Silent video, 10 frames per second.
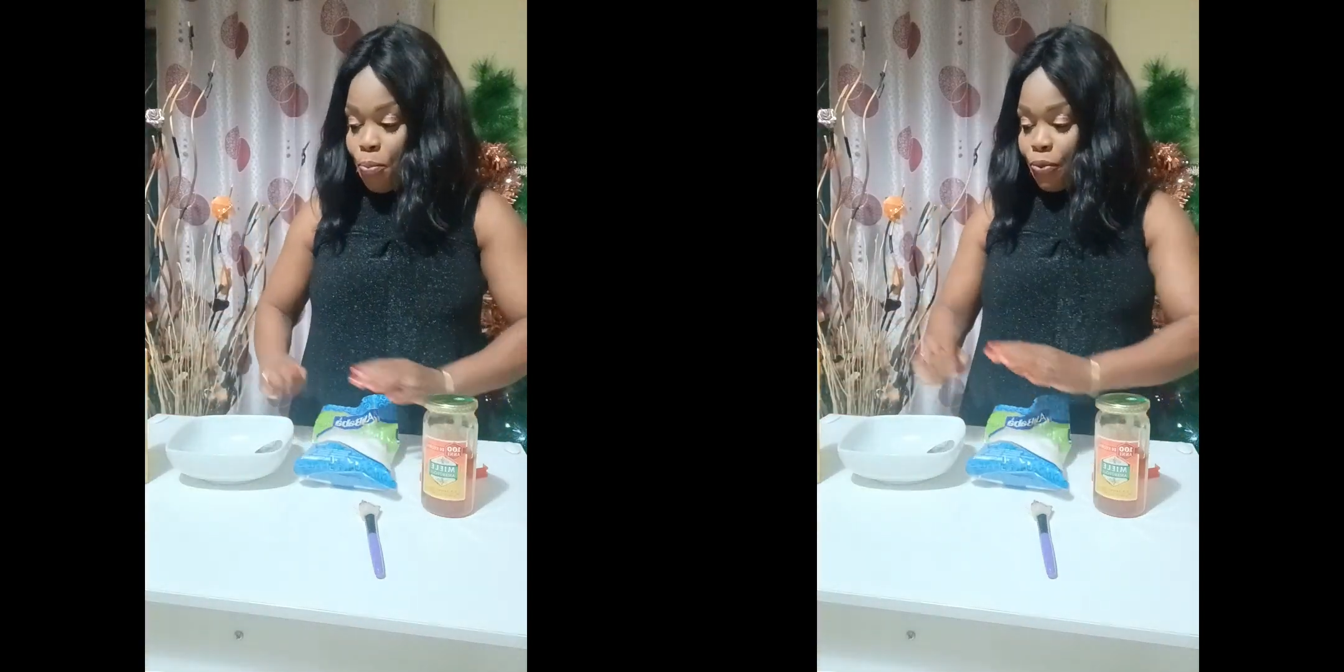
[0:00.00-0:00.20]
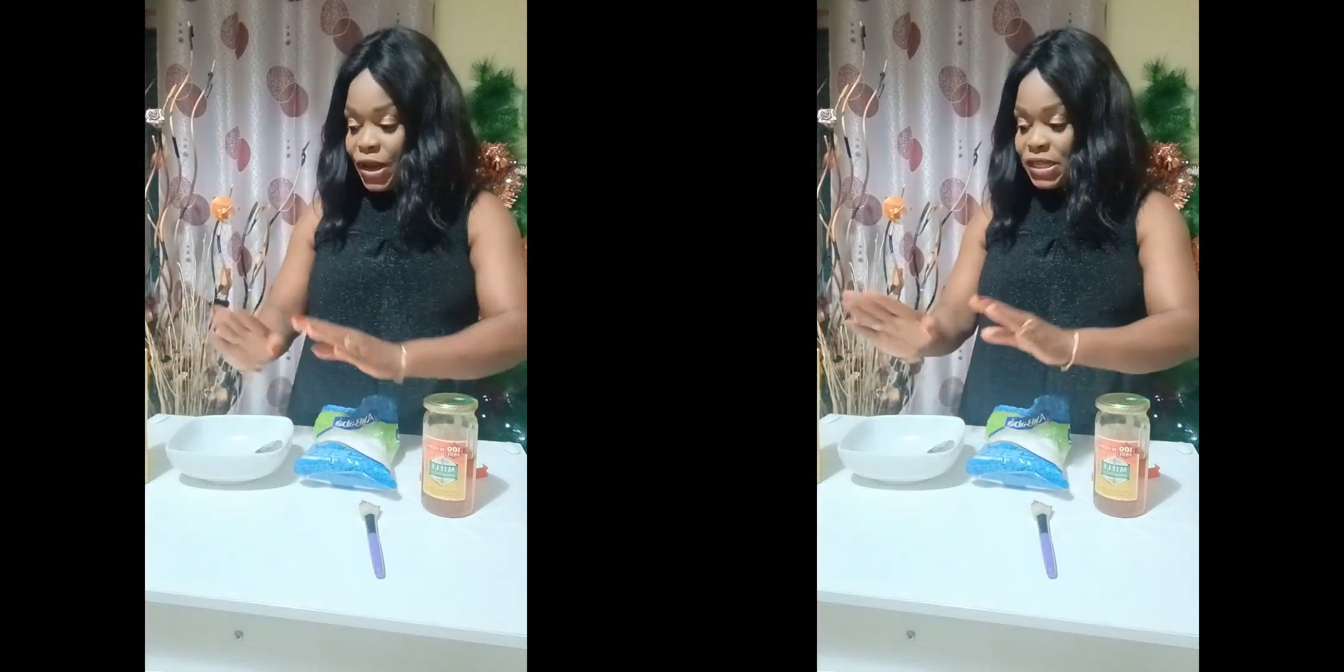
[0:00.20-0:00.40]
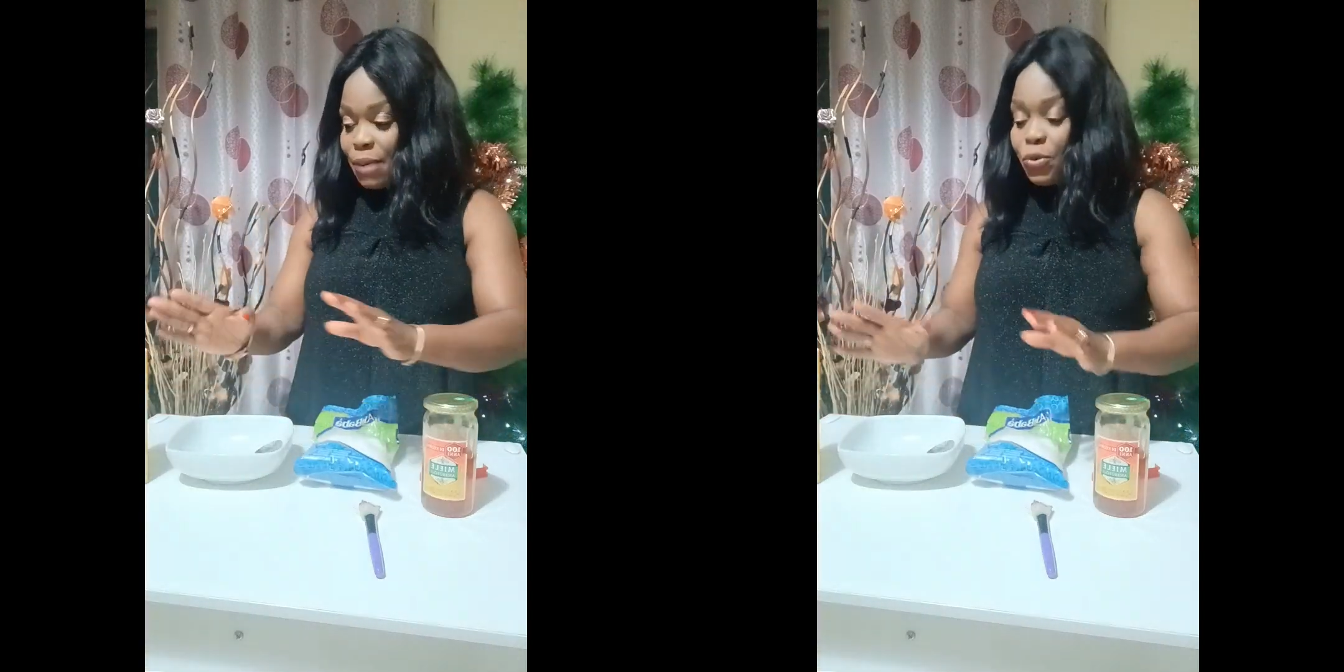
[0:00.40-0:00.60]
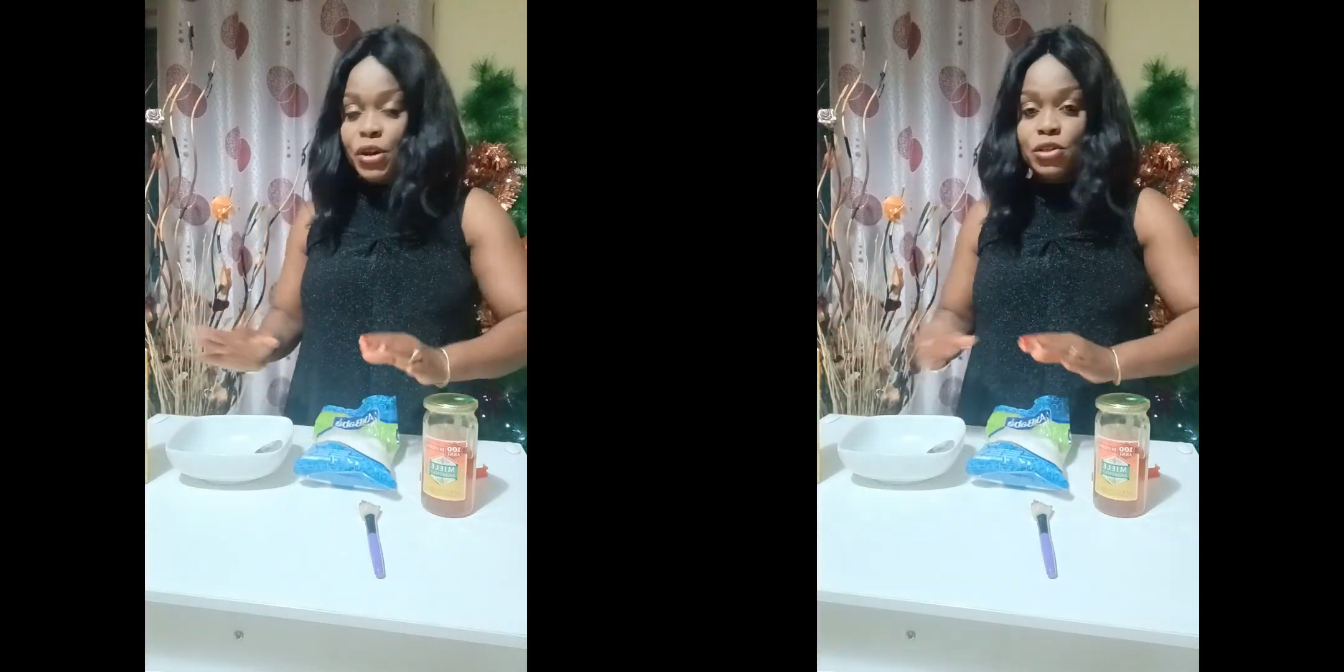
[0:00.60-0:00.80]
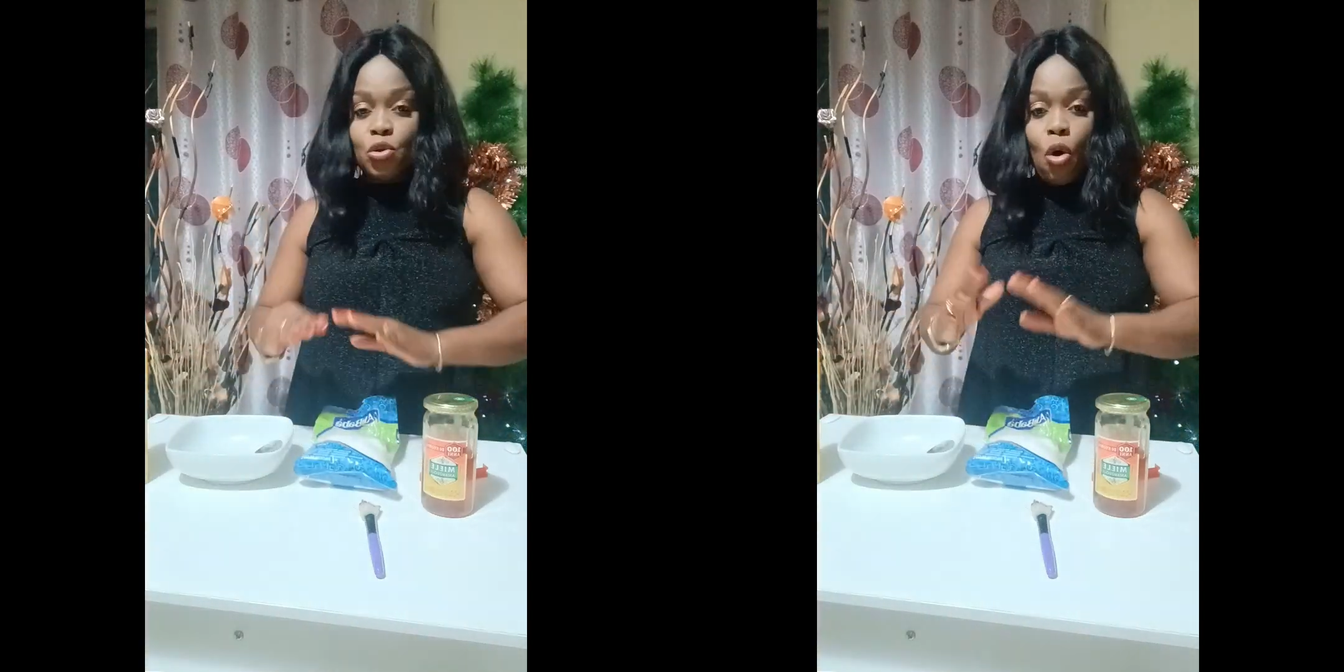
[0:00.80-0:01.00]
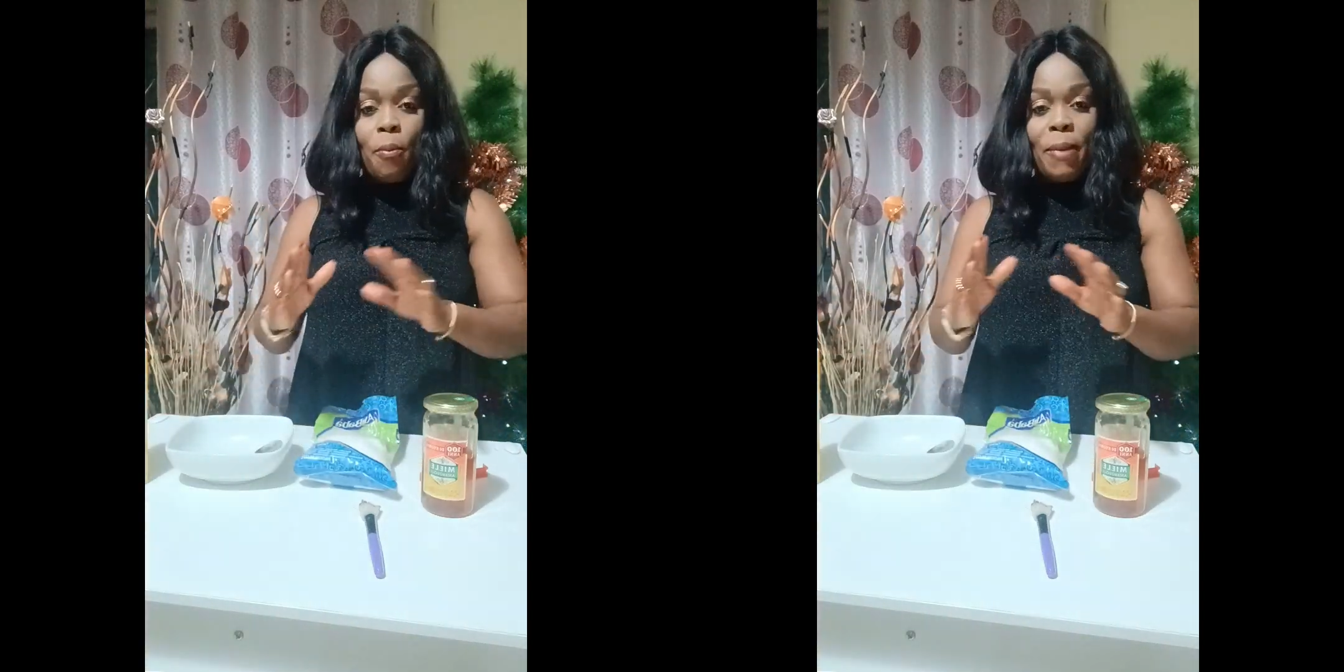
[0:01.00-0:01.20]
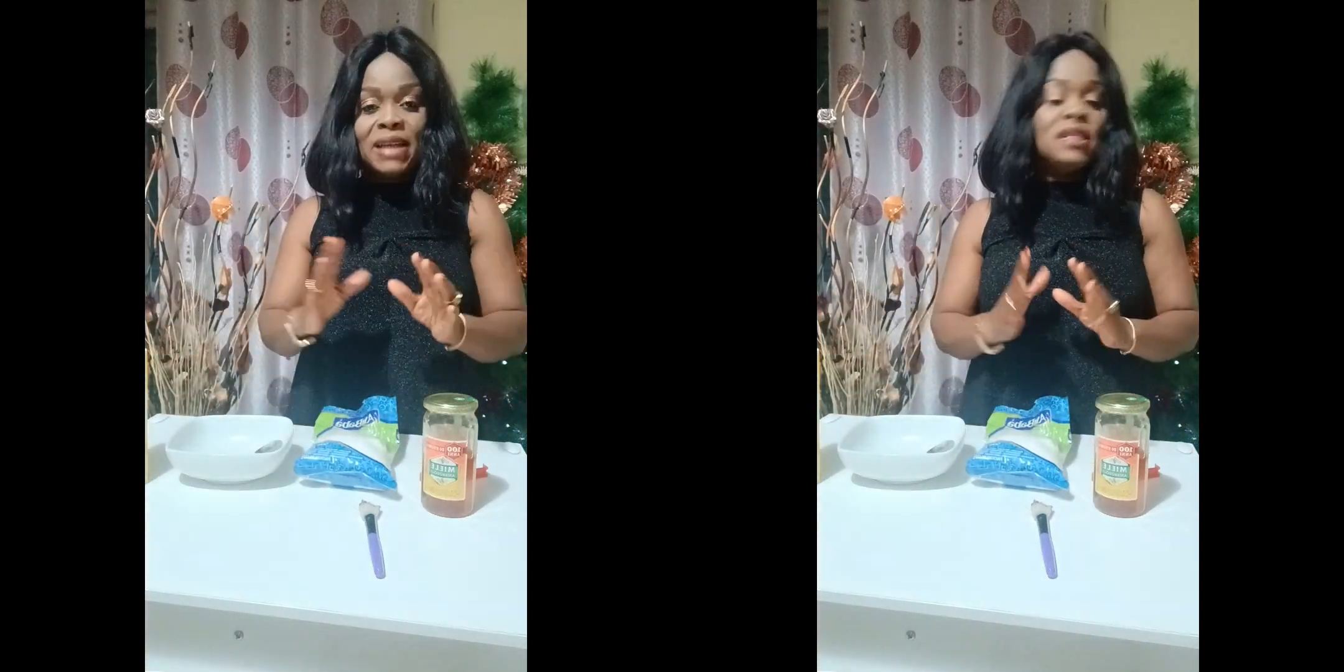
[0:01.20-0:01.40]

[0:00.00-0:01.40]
my honey.